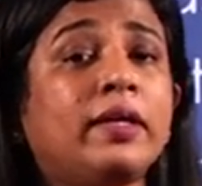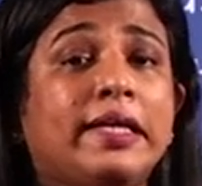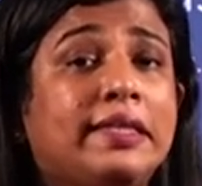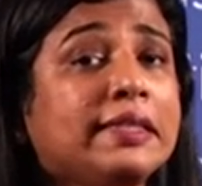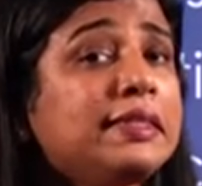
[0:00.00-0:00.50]

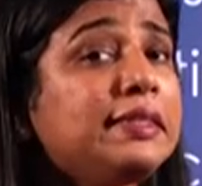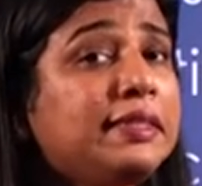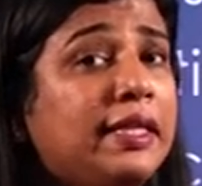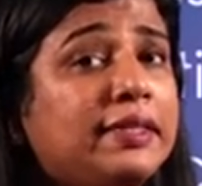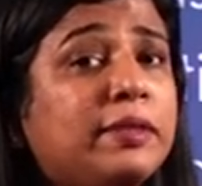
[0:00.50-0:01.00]
it doesn't
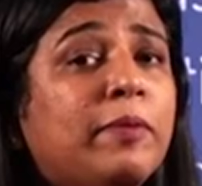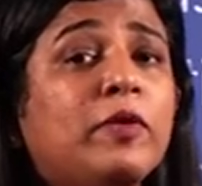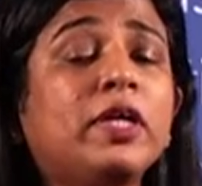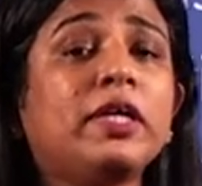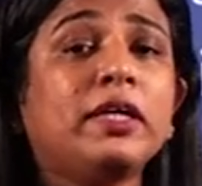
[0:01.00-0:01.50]
tell us
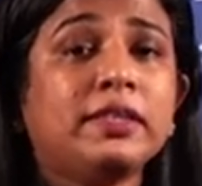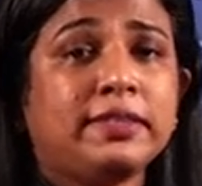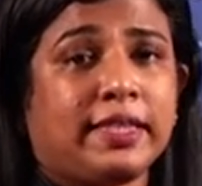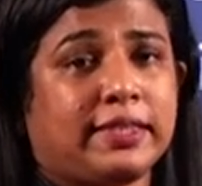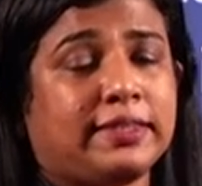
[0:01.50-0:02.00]
about the
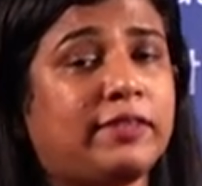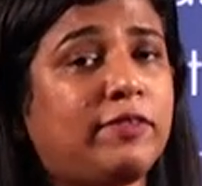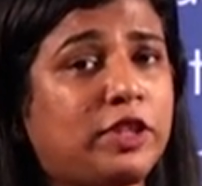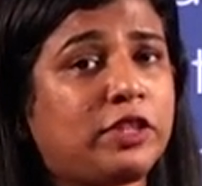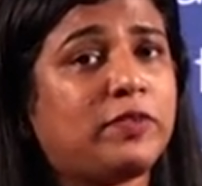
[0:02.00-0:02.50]
context in
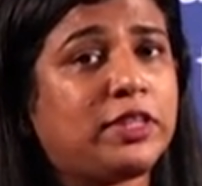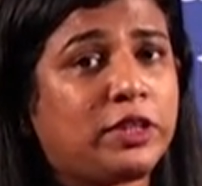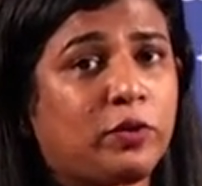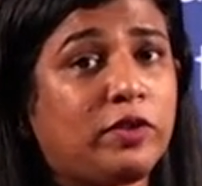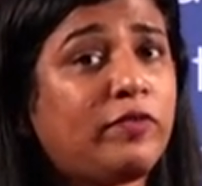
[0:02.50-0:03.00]
which it was
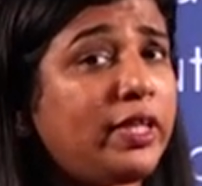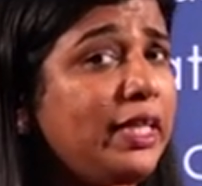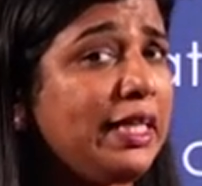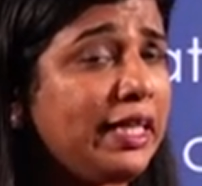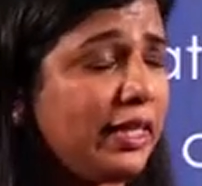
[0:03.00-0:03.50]
told very
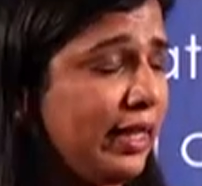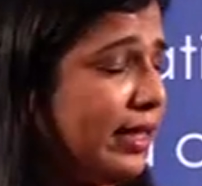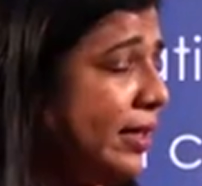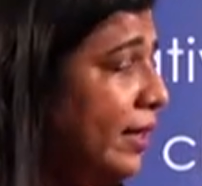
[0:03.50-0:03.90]
clearly.